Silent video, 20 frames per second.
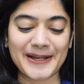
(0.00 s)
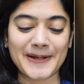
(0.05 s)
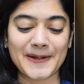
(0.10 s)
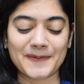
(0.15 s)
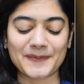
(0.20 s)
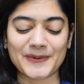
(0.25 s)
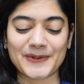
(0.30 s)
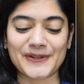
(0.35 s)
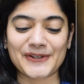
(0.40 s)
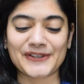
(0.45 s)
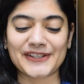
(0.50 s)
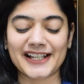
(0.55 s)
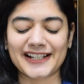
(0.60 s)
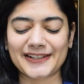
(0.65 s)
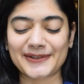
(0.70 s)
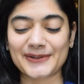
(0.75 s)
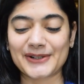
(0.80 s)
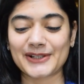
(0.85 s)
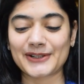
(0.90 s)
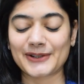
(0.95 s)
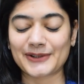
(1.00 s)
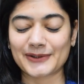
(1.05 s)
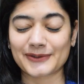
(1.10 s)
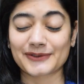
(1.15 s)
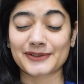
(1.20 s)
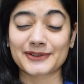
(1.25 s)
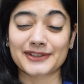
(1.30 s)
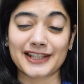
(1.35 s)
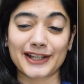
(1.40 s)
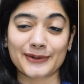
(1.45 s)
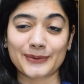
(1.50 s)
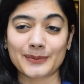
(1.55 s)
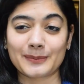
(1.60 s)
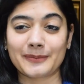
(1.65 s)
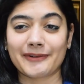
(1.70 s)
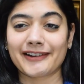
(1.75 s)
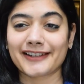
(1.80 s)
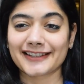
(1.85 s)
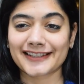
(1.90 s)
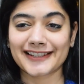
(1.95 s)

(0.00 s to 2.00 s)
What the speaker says: Because I know a lot of you tend to buy